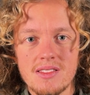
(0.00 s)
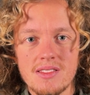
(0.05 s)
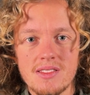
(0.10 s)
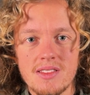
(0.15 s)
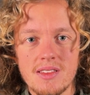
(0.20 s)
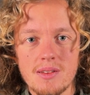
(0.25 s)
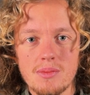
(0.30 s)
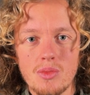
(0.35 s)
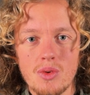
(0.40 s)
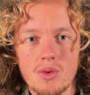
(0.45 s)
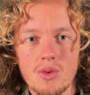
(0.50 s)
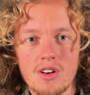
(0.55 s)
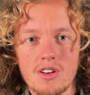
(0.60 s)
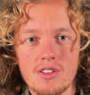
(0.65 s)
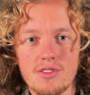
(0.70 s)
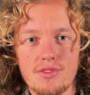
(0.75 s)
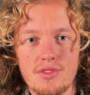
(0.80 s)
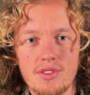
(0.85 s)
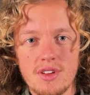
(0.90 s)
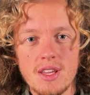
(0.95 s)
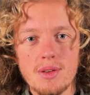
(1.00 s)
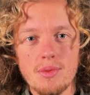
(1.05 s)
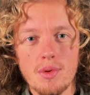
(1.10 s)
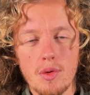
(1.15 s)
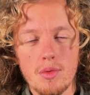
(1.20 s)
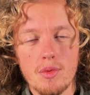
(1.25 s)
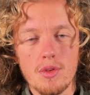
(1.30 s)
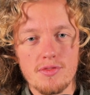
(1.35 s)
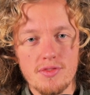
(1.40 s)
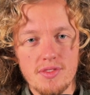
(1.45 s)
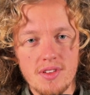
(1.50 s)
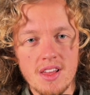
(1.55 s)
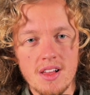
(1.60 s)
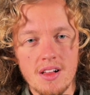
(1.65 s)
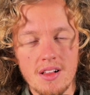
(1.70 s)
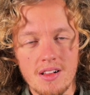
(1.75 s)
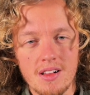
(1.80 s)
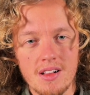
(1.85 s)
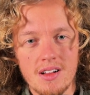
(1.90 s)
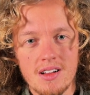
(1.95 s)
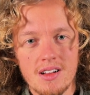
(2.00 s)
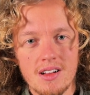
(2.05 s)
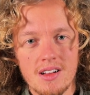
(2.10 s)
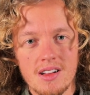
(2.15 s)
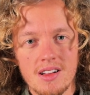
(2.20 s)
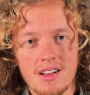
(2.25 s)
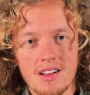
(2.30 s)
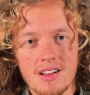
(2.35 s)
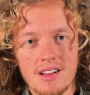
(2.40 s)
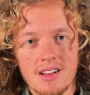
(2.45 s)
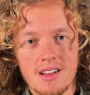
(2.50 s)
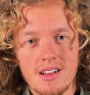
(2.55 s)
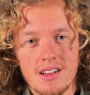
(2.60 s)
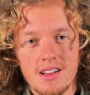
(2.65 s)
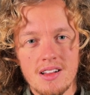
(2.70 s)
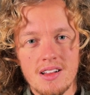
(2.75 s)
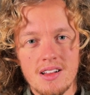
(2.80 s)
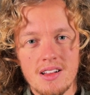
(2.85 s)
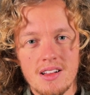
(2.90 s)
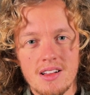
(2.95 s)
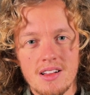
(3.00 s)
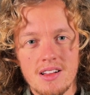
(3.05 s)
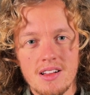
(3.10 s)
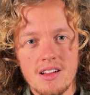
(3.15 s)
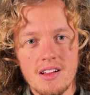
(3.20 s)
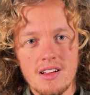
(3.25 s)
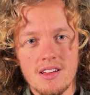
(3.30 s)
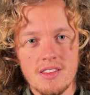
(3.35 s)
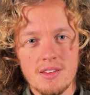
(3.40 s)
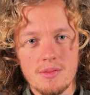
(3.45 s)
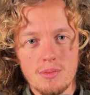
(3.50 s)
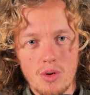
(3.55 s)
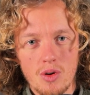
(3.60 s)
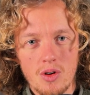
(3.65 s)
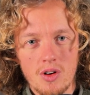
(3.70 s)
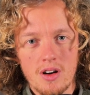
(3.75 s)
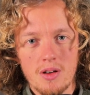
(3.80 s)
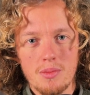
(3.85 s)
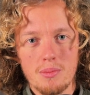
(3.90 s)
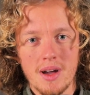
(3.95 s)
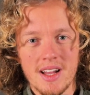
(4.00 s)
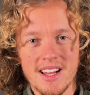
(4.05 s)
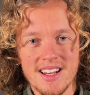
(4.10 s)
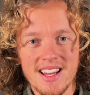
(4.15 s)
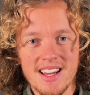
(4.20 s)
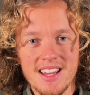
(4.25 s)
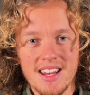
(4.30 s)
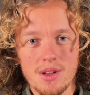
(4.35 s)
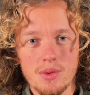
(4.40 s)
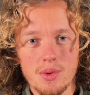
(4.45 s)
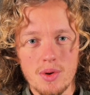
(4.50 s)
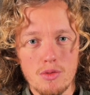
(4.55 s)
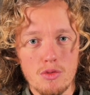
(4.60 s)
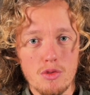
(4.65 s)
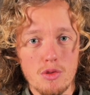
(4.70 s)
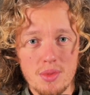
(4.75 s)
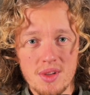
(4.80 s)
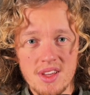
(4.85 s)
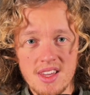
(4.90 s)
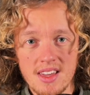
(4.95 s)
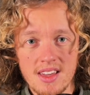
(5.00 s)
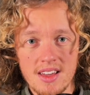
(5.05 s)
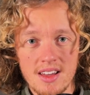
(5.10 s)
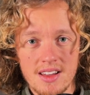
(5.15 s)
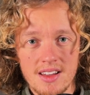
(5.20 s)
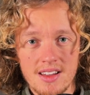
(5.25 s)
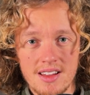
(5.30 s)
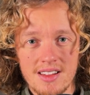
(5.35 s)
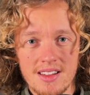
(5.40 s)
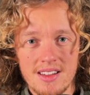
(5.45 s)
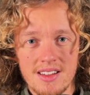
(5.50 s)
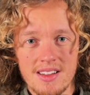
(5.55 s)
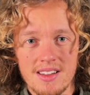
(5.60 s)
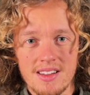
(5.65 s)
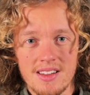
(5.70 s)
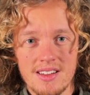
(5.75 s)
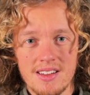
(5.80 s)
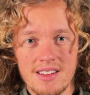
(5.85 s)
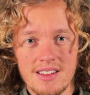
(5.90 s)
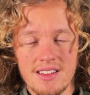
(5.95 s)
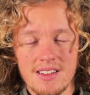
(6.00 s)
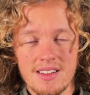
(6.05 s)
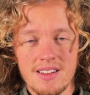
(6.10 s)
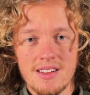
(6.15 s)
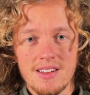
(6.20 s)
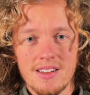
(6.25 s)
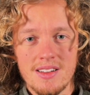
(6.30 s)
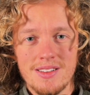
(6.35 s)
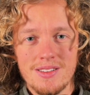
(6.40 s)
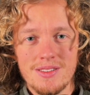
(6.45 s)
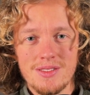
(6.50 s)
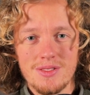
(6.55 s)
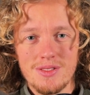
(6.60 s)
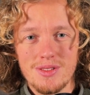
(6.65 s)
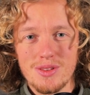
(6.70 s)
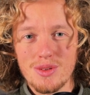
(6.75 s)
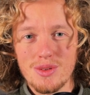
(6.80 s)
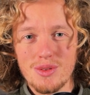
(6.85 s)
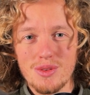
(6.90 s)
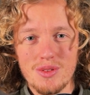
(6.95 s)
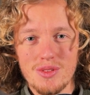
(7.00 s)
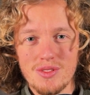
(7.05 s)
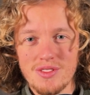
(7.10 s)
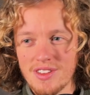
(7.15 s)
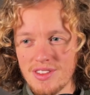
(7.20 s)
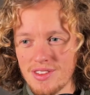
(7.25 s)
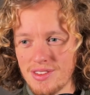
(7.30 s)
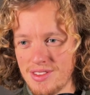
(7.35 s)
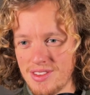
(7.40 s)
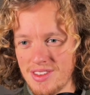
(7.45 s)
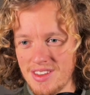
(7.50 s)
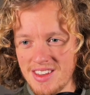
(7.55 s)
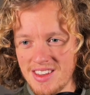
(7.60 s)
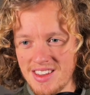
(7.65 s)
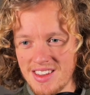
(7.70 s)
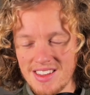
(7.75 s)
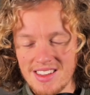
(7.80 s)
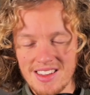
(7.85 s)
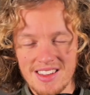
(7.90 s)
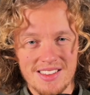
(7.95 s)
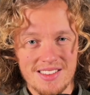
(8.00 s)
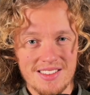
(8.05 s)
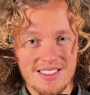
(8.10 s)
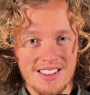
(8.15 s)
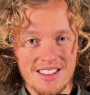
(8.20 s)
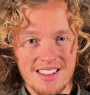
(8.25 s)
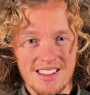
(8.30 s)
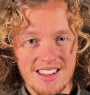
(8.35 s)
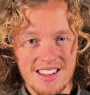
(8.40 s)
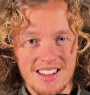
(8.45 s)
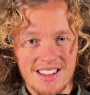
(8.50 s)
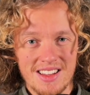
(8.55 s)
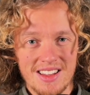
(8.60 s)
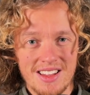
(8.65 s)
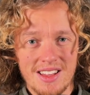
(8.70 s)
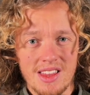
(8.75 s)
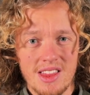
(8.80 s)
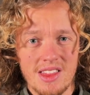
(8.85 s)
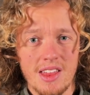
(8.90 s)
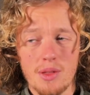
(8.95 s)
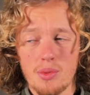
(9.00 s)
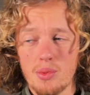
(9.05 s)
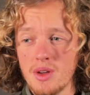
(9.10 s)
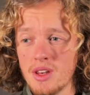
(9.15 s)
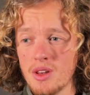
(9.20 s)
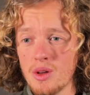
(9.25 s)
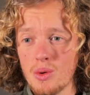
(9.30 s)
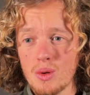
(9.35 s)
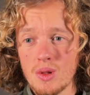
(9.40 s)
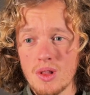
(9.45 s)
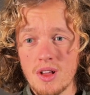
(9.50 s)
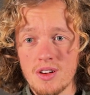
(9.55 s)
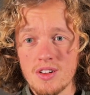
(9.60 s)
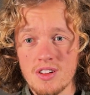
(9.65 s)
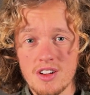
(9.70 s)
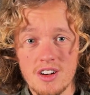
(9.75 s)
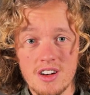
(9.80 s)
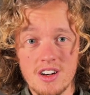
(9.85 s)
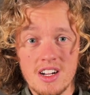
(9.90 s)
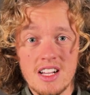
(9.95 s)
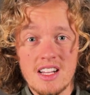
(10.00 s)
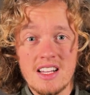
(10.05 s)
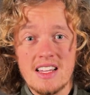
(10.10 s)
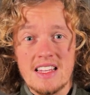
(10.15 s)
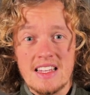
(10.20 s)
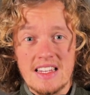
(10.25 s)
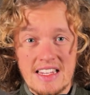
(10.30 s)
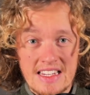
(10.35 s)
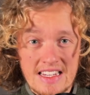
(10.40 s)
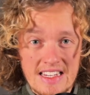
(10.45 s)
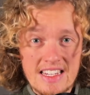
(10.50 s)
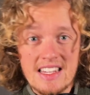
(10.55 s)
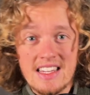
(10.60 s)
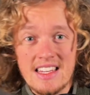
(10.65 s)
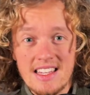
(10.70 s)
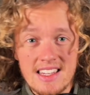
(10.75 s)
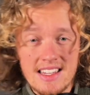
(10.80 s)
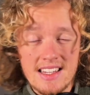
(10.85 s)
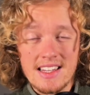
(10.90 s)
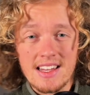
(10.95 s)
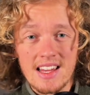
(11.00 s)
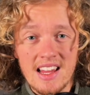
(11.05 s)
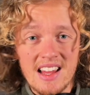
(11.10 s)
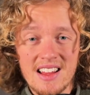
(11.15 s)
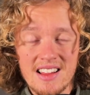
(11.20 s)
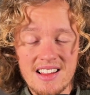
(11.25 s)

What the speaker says: the more free we will feel, and the more magnetic we will be to the things that we no longer need.